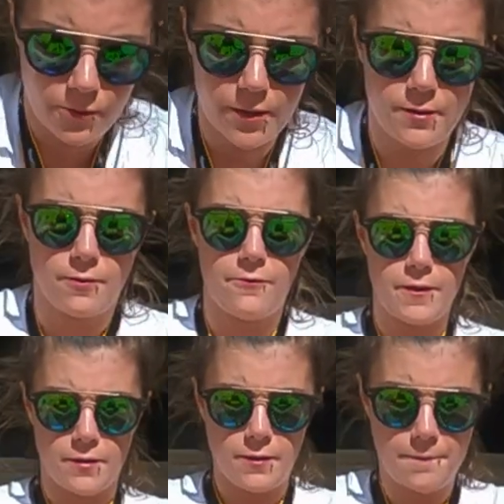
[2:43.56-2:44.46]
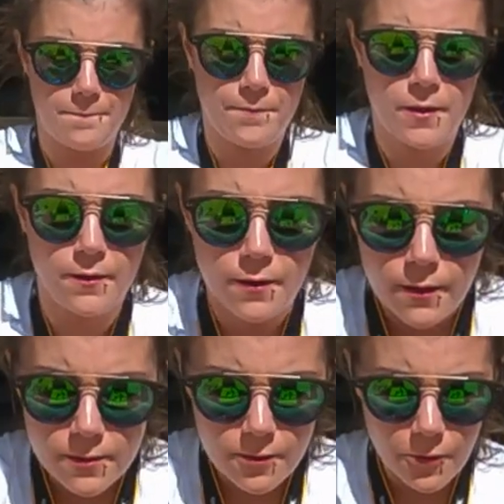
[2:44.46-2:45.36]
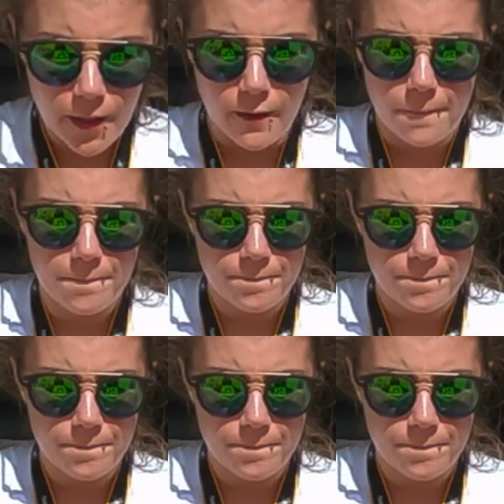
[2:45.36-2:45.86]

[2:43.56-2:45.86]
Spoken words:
the rest of it. So yeah,